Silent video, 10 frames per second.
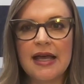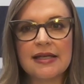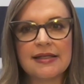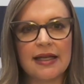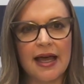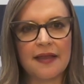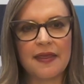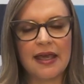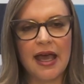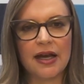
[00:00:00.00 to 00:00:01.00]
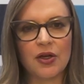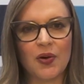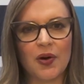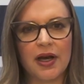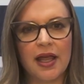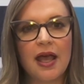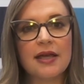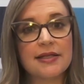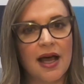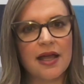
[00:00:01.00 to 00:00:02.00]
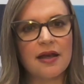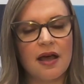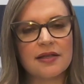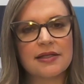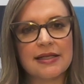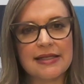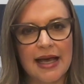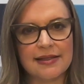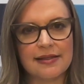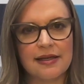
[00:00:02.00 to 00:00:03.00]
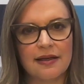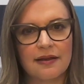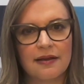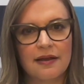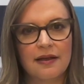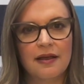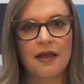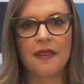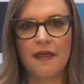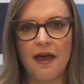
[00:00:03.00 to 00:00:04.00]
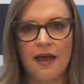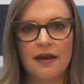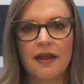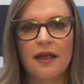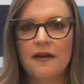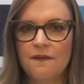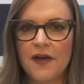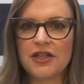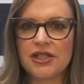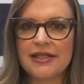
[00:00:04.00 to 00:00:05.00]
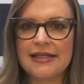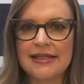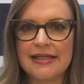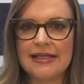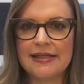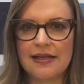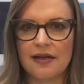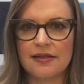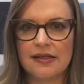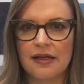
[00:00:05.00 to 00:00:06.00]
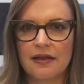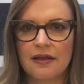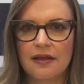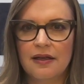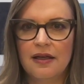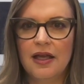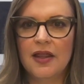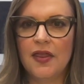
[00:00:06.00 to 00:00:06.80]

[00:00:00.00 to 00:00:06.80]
select the category Diagnostic Testing, then Infectious Disease Testing.